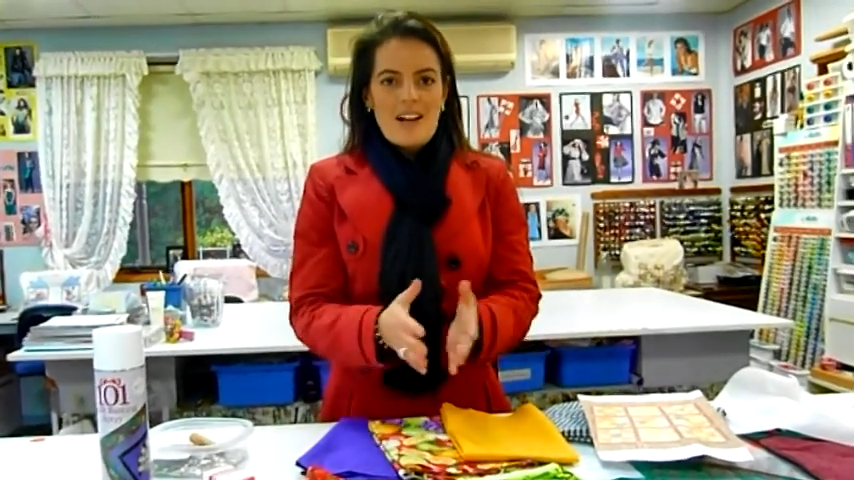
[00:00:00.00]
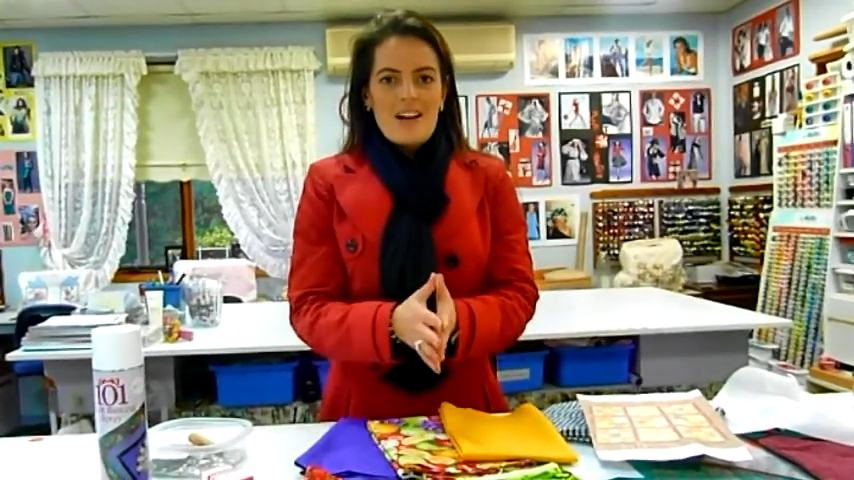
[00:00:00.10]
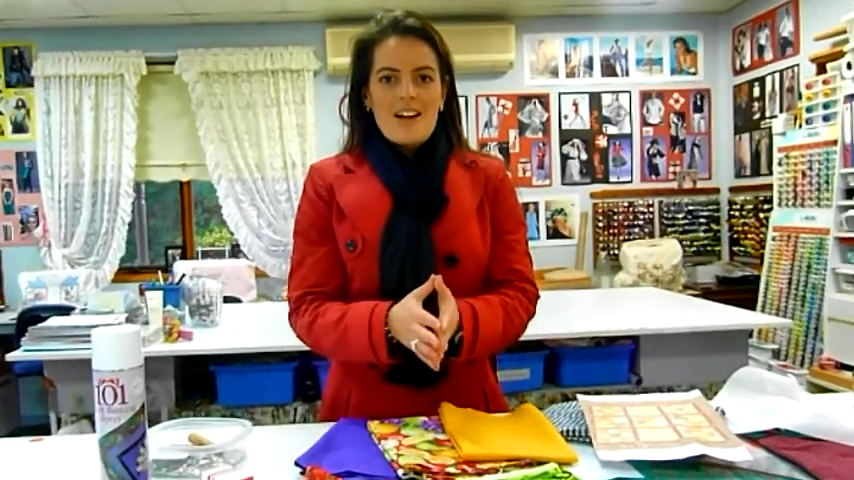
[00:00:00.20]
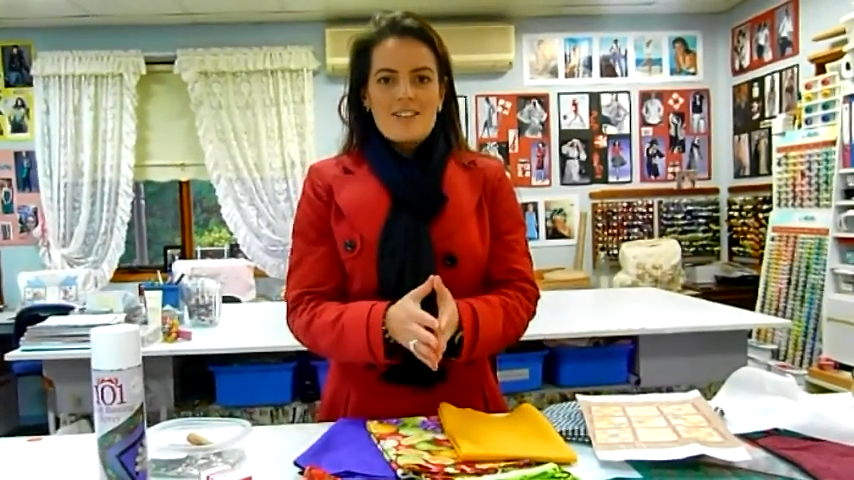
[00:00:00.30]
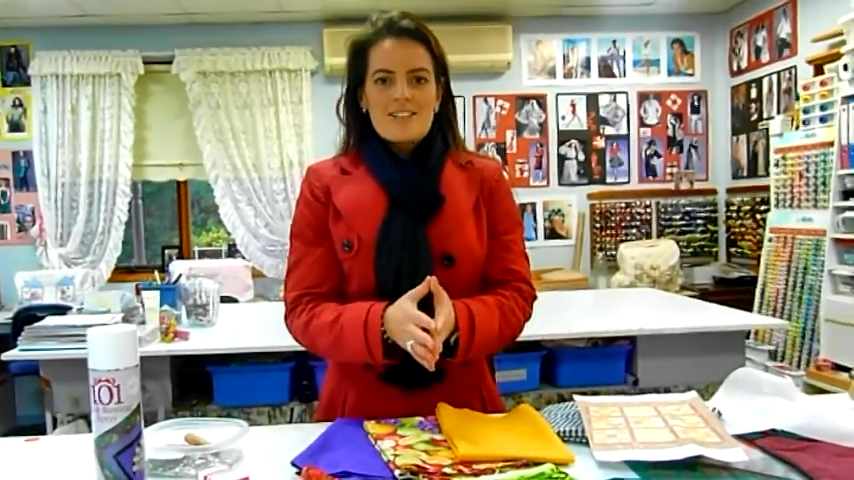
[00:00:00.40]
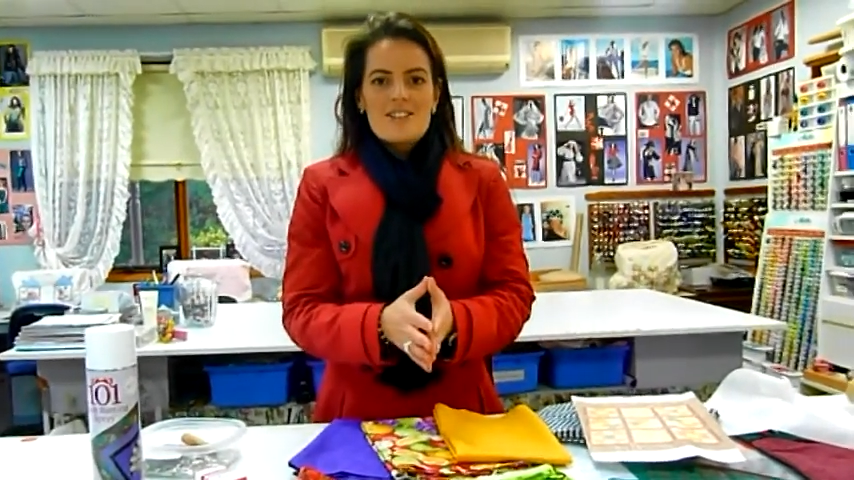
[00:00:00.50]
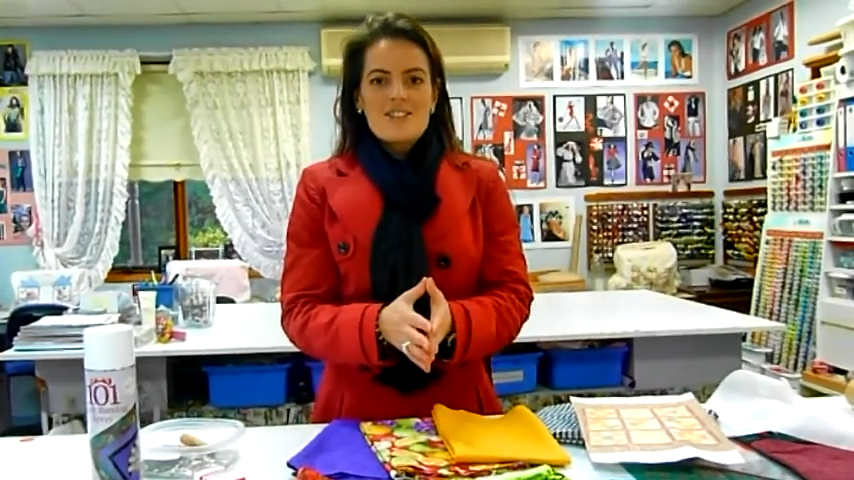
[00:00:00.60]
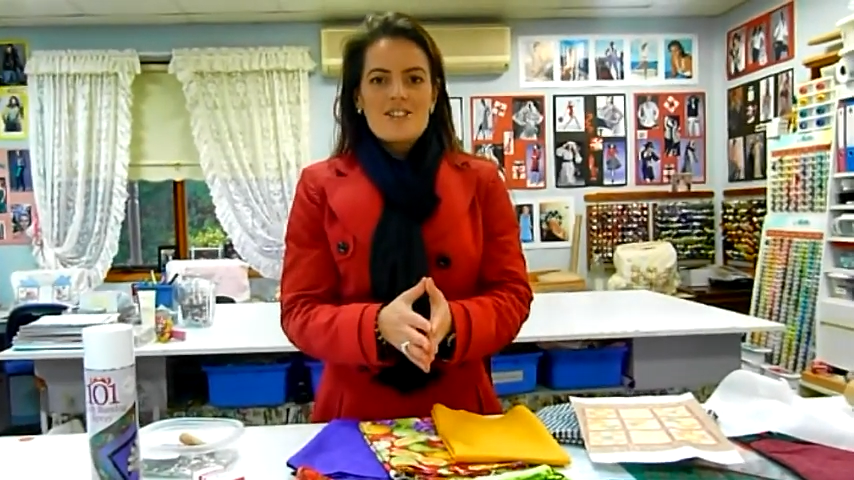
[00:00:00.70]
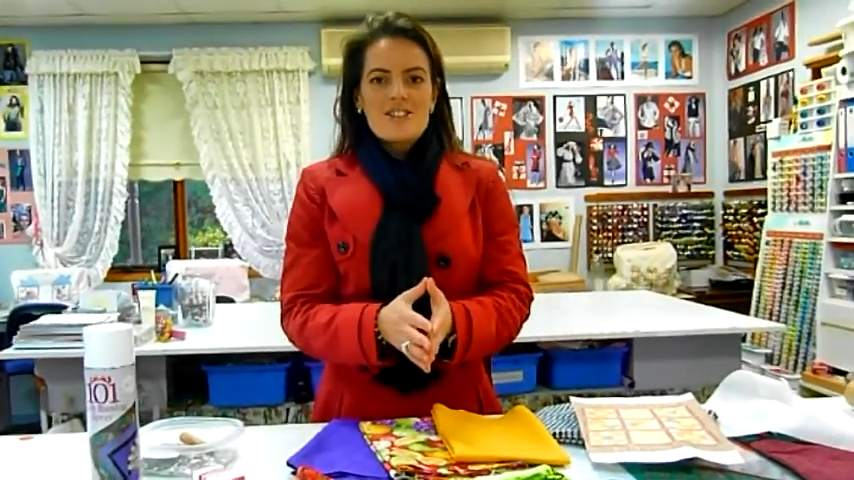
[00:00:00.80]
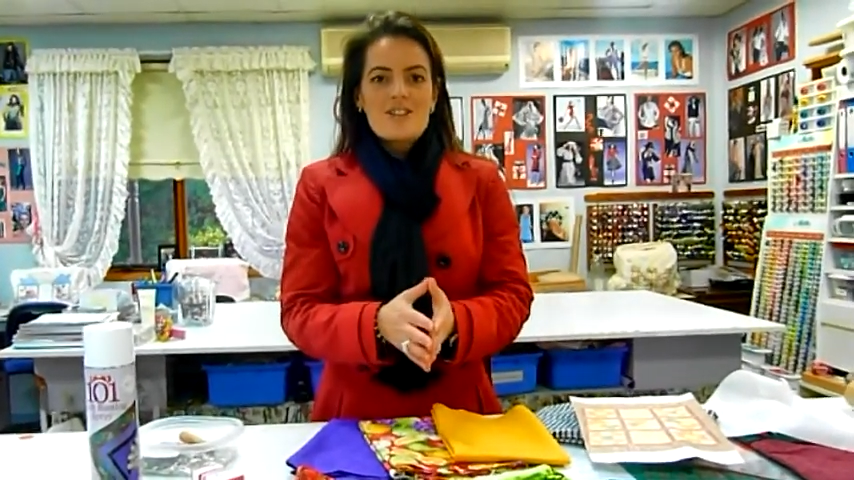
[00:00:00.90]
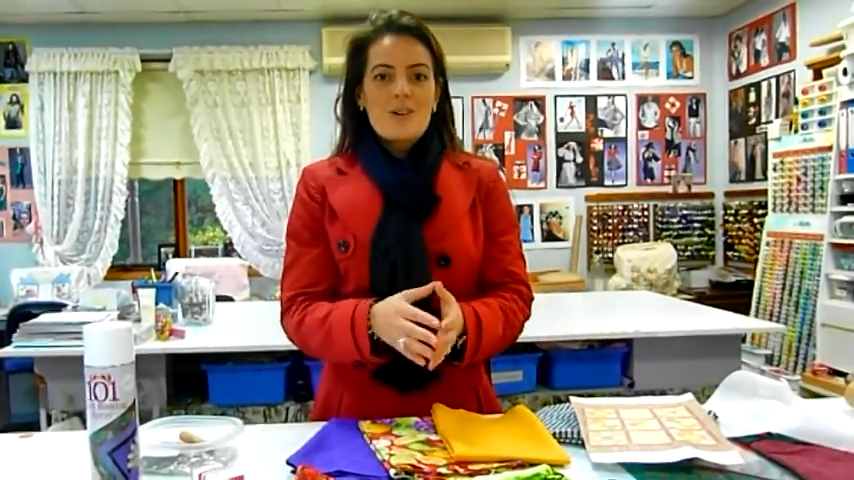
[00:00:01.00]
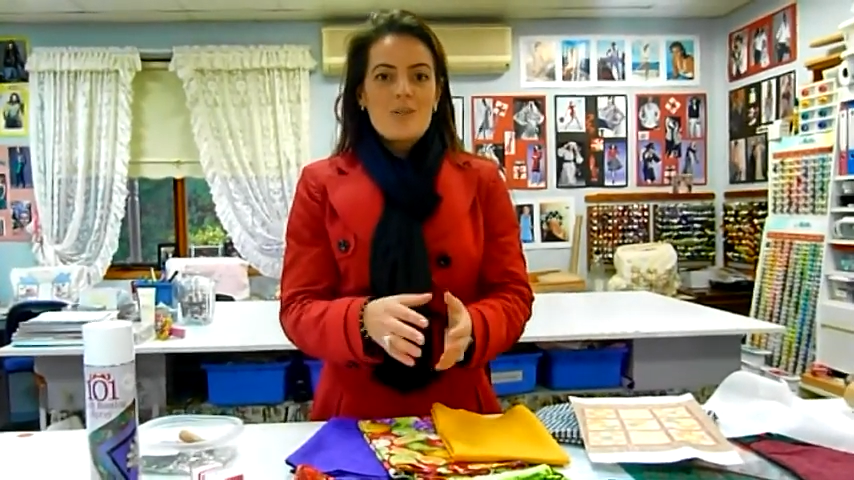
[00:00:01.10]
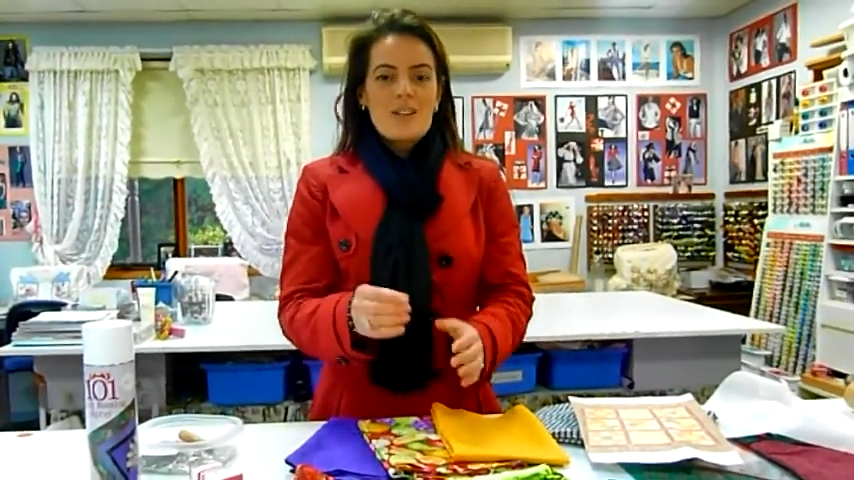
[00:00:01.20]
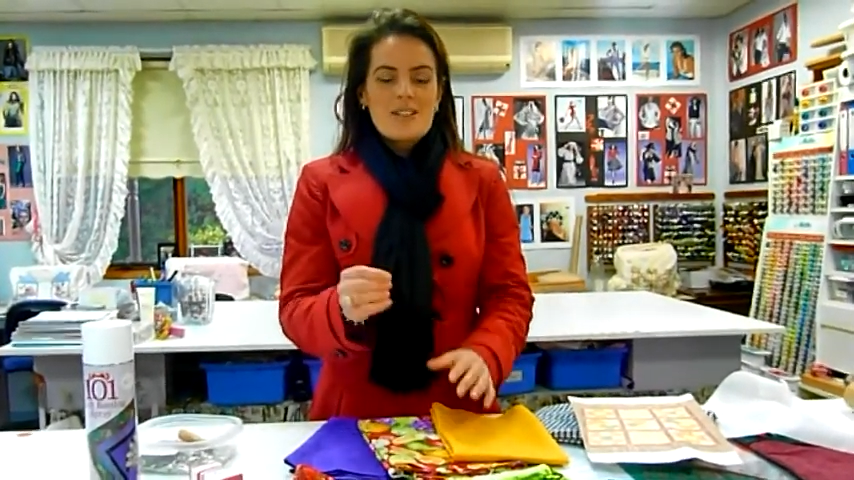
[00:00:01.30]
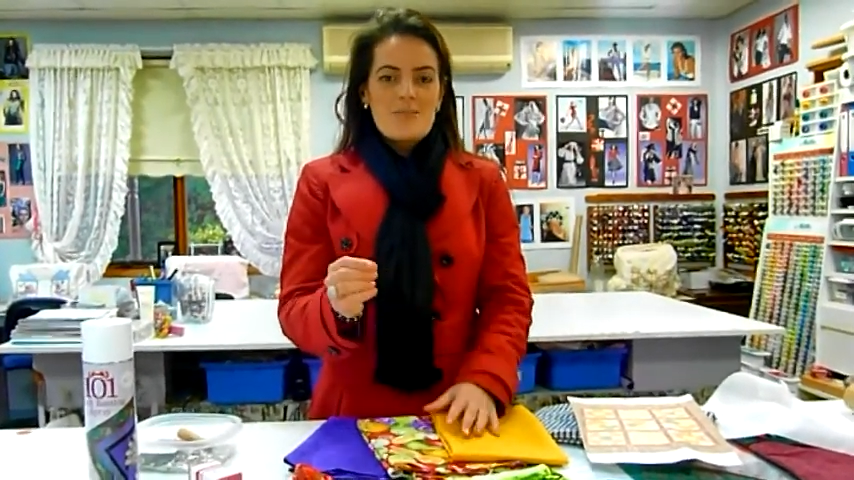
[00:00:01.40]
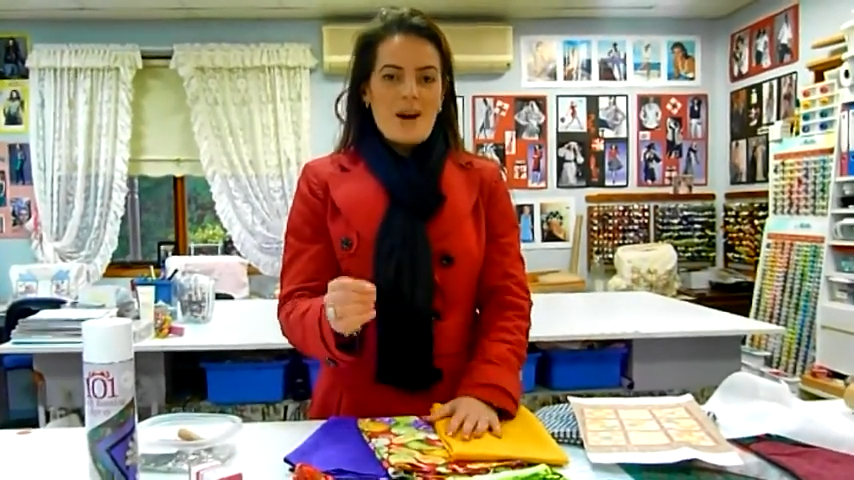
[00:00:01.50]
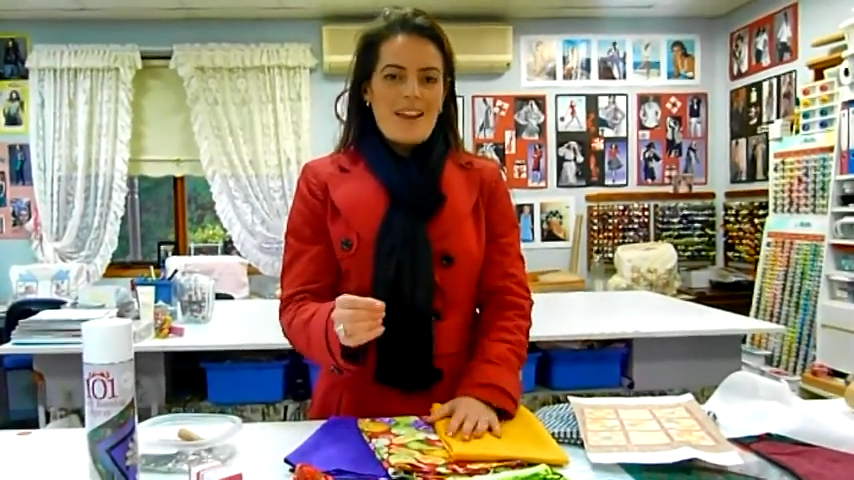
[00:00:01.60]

our suggestion is always to buy